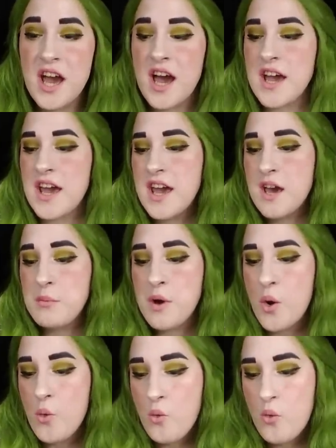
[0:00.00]
I am
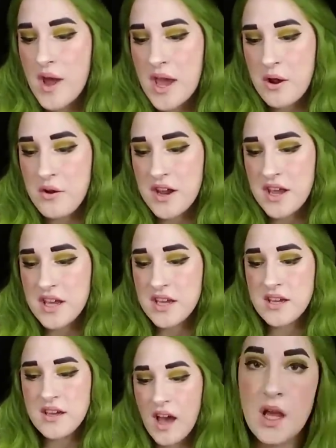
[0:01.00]
wearing,